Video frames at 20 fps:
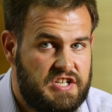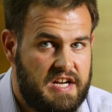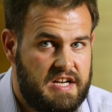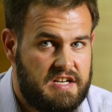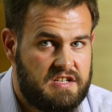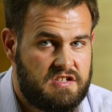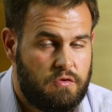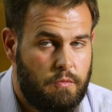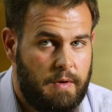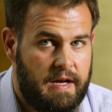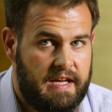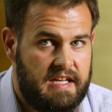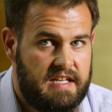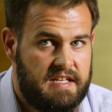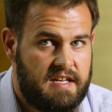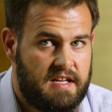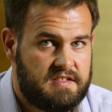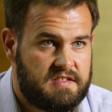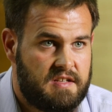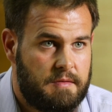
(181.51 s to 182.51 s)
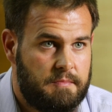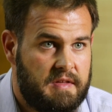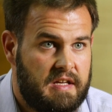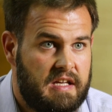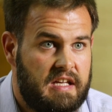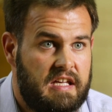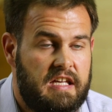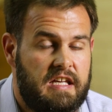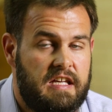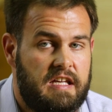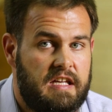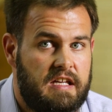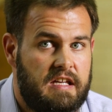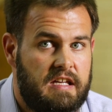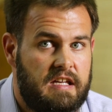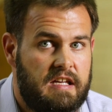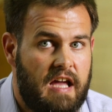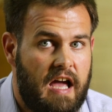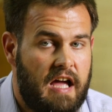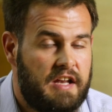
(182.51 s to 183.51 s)
change the way he does something
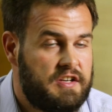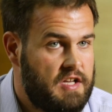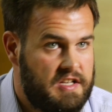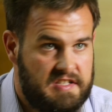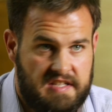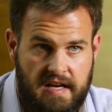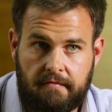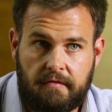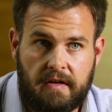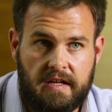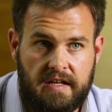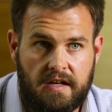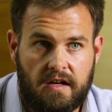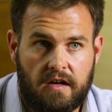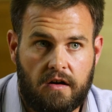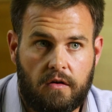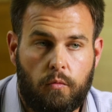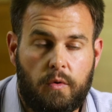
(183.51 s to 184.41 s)
he does every year,